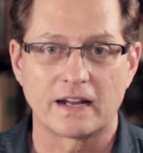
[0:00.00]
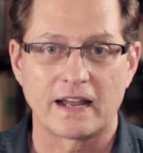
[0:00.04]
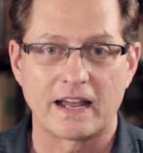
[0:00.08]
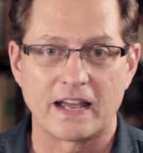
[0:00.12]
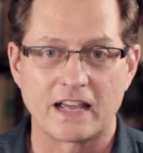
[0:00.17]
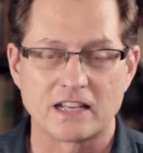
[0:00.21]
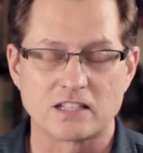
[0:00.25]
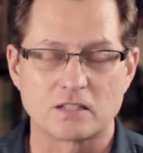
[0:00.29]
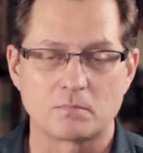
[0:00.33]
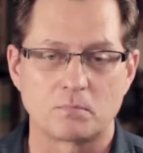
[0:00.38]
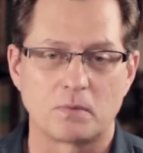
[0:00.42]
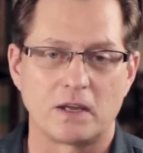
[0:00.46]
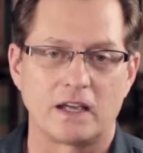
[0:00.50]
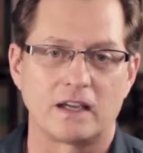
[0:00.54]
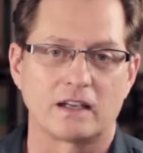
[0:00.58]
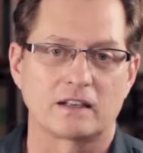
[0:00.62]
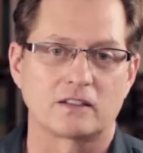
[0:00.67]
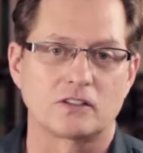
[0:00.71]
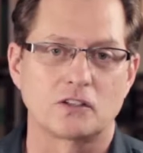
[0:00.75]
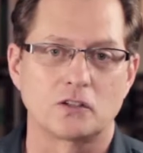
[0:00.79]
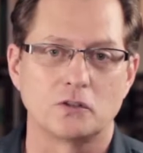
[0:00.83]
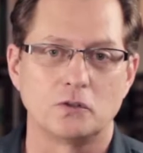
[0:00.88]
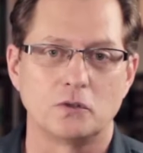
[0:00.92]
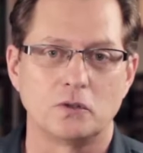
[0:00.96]

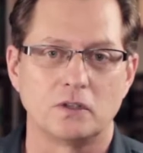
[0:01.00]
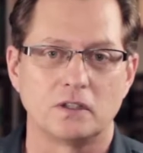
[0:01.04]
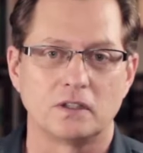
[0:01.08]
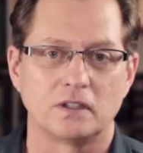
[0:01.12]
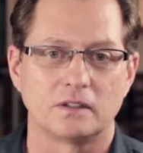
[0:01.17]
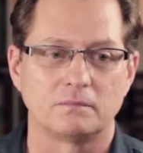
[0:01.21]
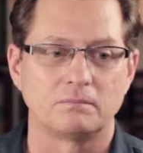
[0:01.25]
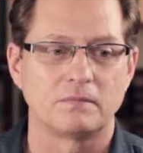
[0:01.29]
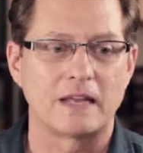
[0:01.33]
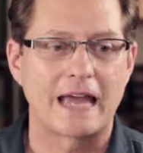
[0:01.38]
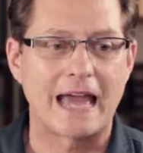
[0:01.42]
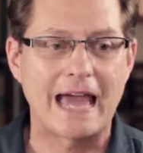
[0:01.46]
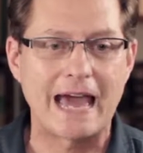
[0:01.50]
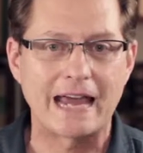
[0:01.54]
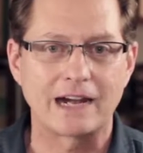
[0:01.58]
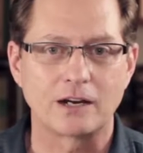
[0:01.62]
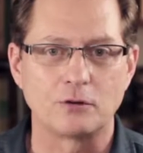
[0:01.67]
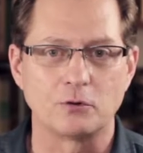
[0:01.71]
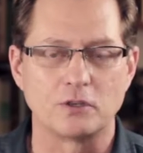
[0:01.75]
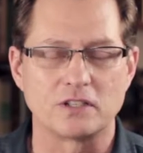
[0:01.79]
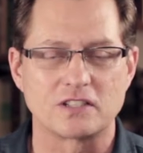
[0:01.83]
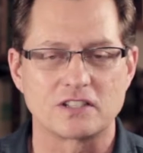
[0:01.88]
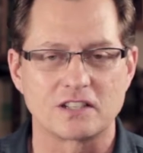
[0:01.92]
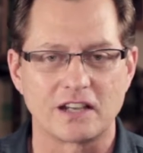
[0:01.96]
aspect to an
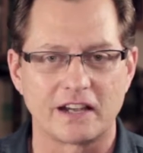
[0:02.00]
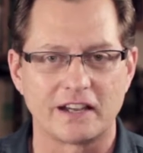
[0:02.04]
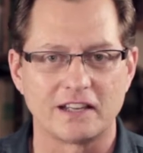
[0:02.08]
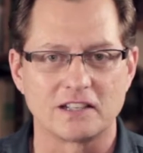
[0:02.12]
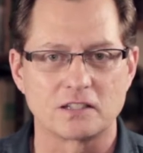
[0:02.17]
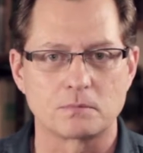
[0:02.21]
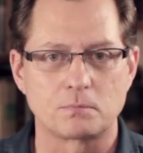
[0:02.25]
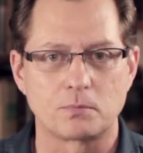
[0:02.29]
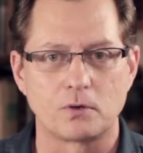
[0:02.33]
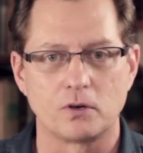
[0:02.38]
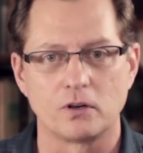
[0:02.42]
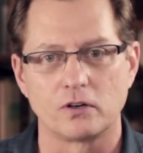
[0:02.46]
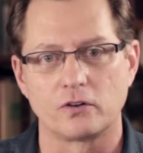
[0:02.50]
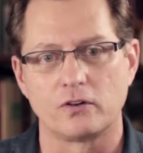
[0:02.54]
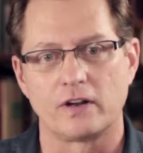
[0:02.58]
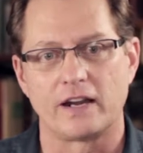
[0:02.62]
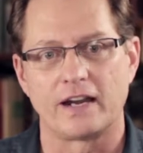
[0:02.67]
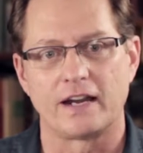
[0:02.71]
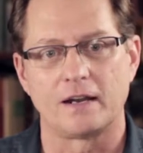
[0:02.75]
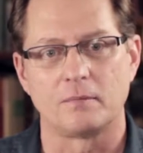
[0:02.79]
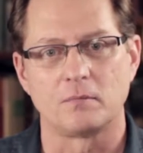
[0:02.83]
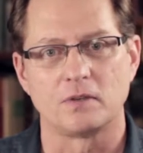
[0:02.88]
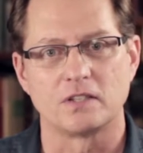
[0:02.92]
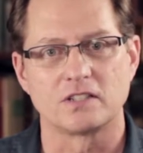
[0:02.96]
adequate science
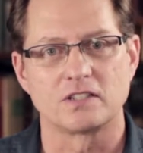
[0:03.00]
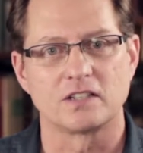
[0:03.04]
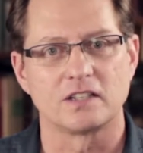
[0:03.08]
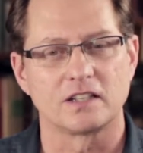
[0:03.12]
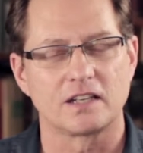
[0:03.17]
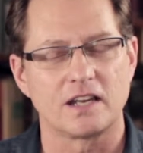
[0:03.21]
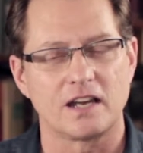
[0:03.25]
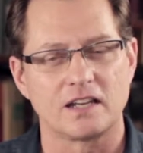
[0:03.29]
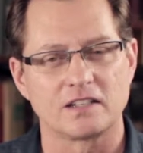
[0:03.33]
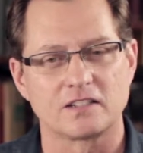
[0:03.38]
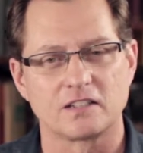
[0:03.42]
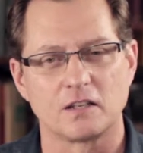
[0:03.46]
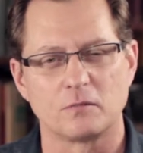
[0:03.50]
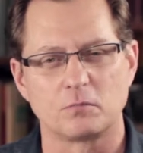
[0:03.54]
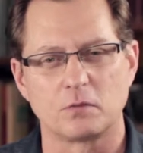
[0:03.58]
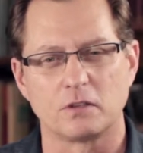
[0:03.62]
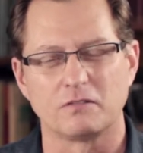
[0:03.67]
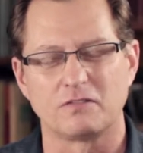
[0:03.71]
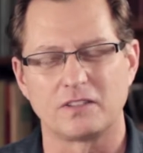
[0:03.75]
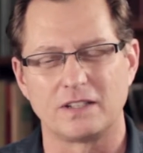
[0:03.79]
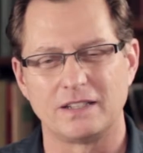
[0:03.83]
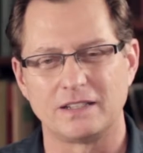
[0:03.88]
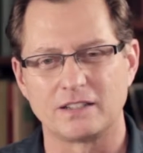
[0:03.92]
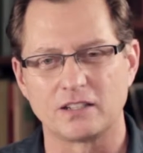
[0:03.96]
program is the concept of
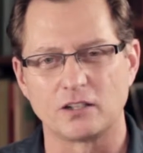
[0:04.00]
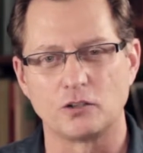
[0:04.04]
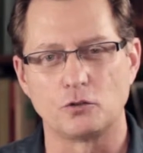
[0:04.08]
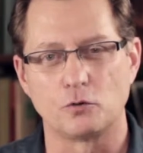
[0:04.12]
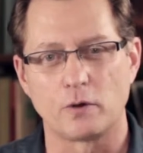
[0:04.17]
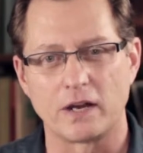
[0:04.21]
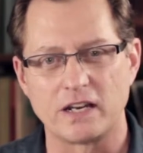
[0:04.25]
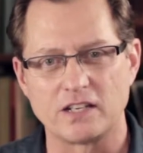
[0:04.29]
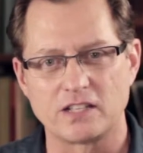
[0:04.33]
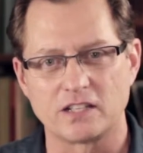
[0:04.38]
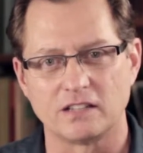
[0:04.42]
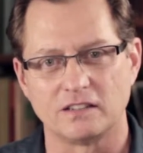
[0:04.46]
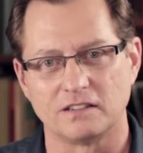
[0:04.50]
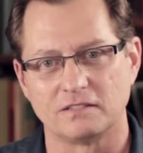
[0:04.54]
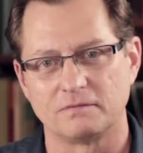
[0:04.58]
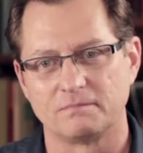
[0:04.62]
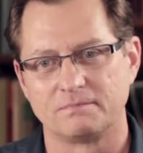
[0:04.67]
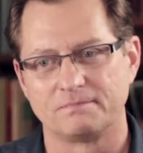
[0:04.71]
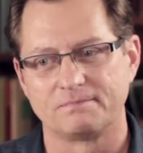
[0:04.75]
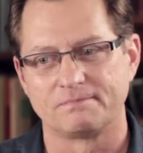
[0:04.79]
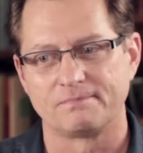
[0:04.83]
integration.